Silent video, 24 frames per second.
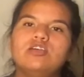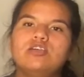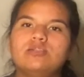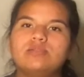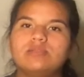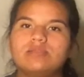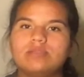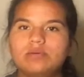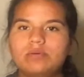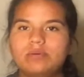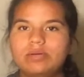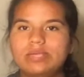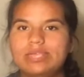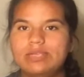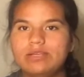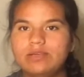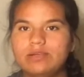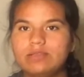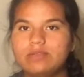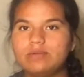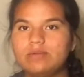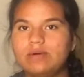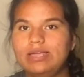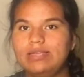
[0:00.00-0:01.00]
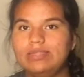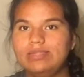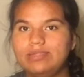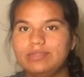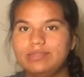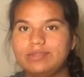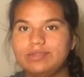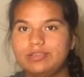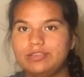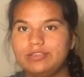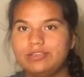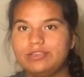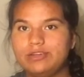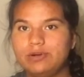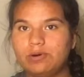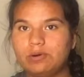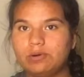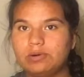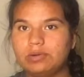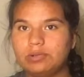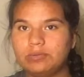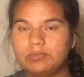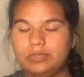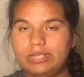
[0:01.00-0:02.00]
So here's why this could
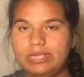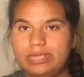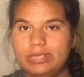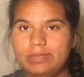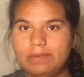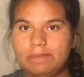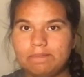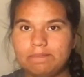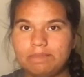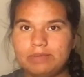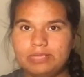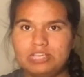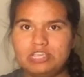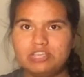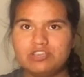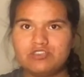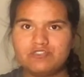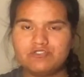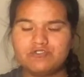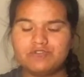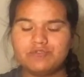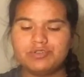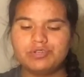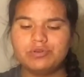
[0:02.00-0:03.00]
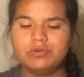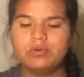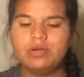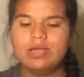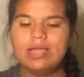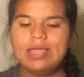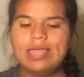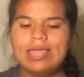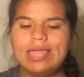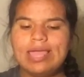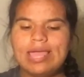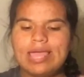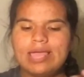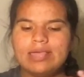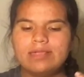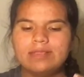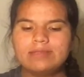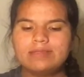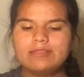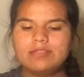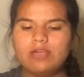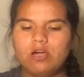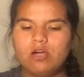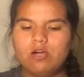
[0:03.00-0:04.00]
totally be true.
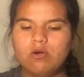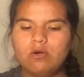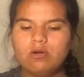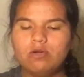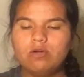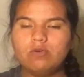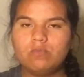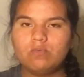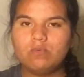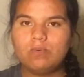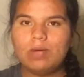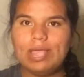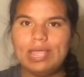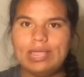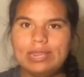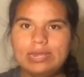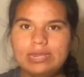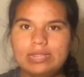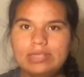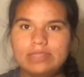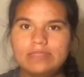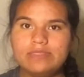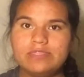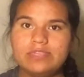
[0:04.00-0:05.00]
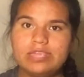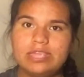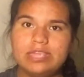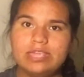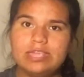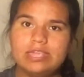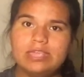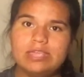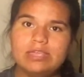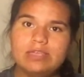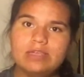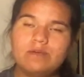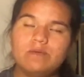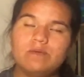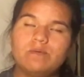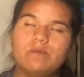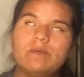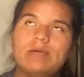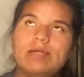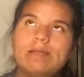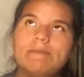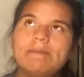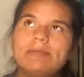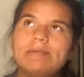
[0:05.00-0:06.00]
So when
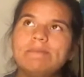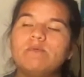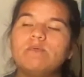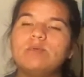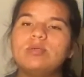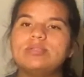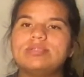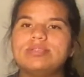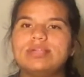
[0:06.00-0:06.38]
people were